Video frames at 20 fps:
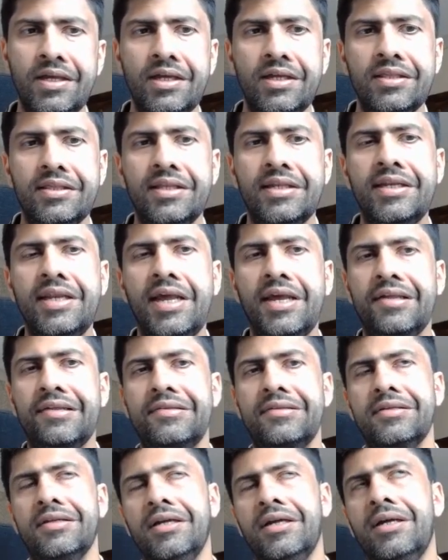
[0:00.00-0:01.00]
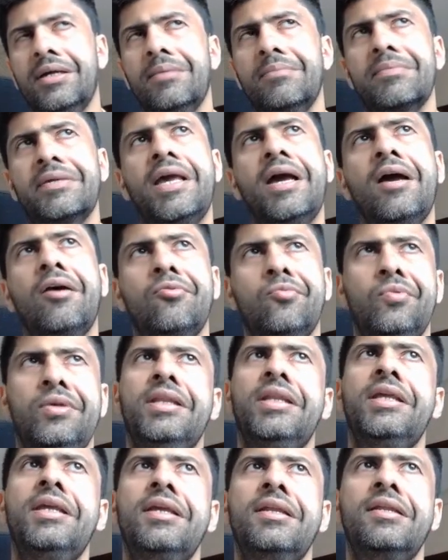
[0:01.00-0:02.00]
The next count we
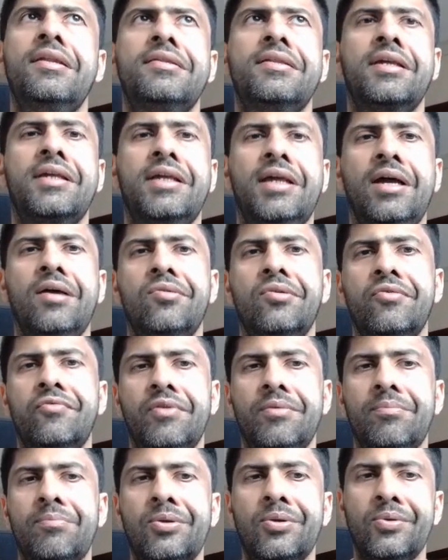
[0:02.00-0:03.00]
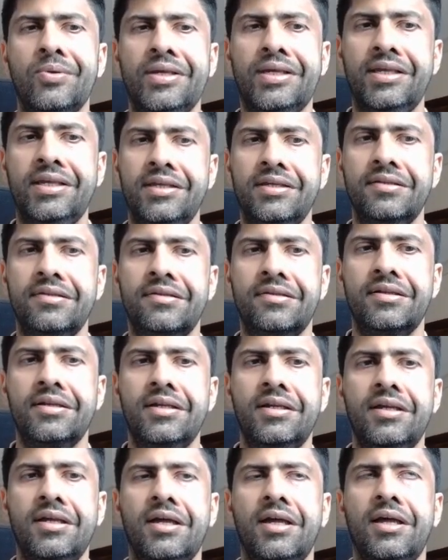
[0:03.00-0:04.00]
need is the count of employees
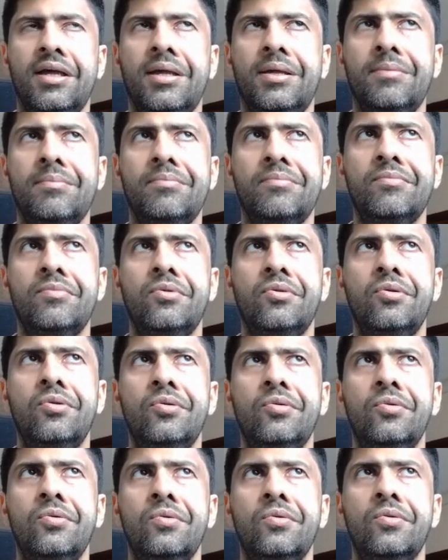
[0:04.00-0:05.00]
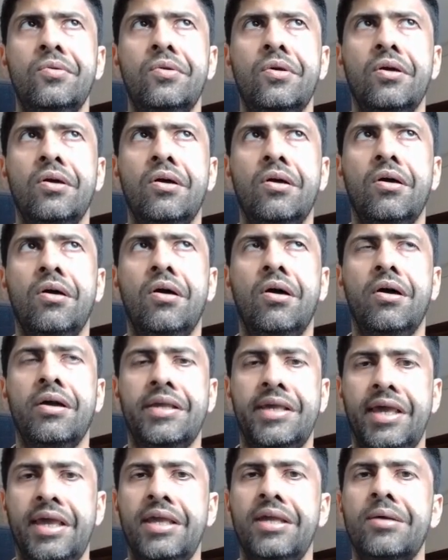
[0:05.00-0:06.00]
who are
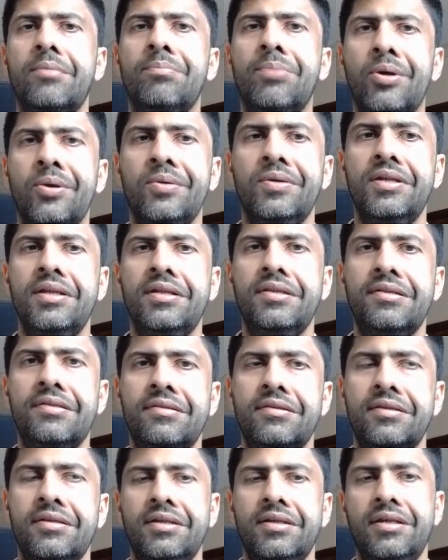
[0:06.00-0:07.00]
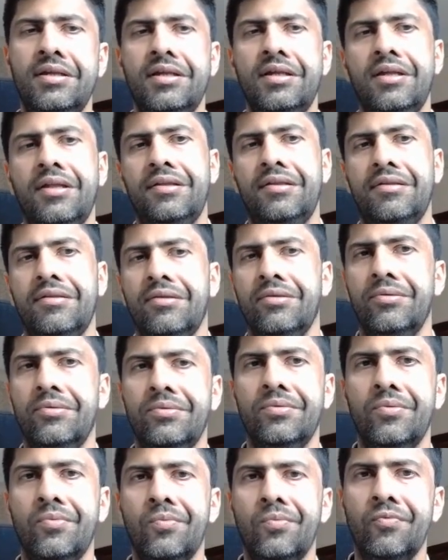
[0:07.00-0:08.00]
getting a bonus.
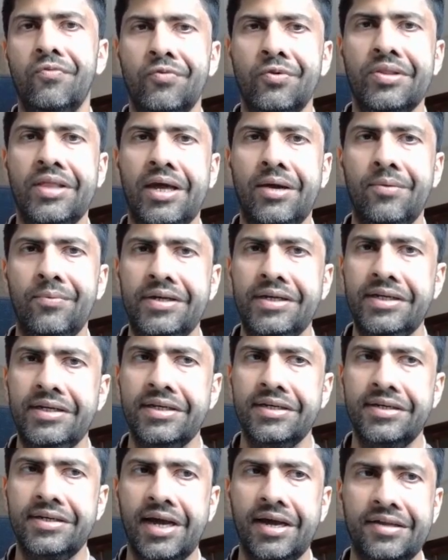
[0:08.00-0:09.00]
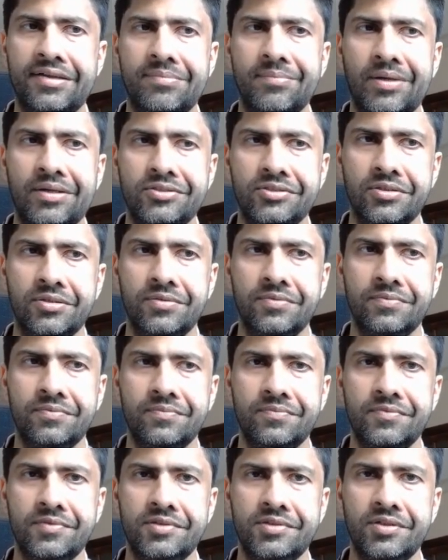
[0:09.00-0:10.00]
So for that we need a DAX measure.
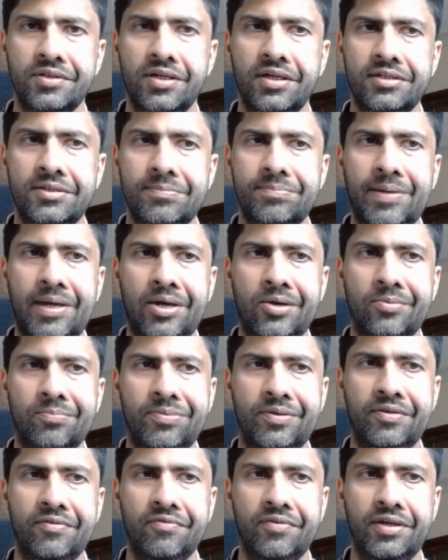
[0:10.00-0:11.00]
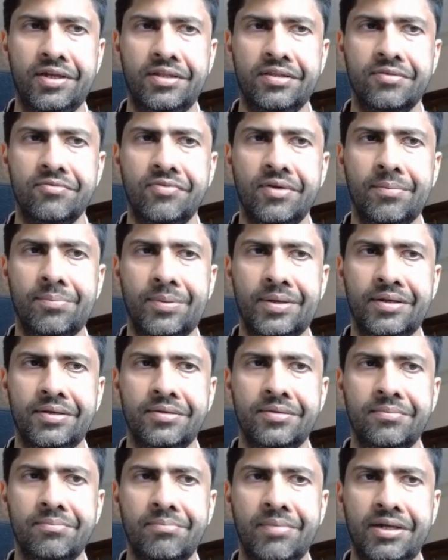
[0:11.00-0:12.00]
So going to PowerPivot in the
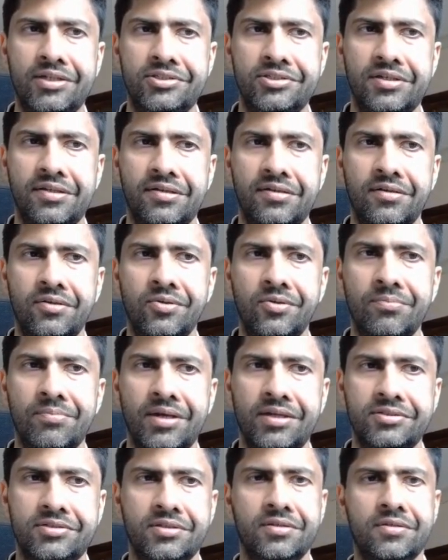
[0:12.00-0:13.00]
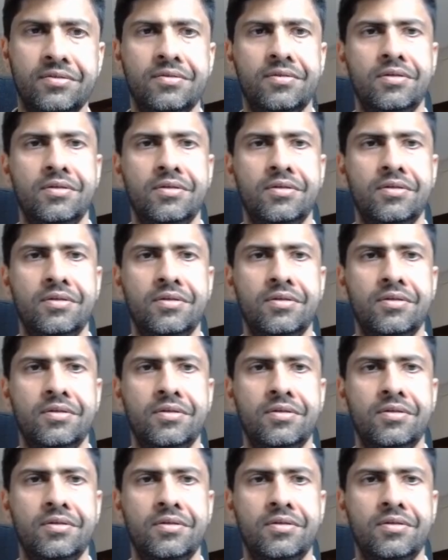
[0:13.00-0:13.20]
ribbon, measures, new measure,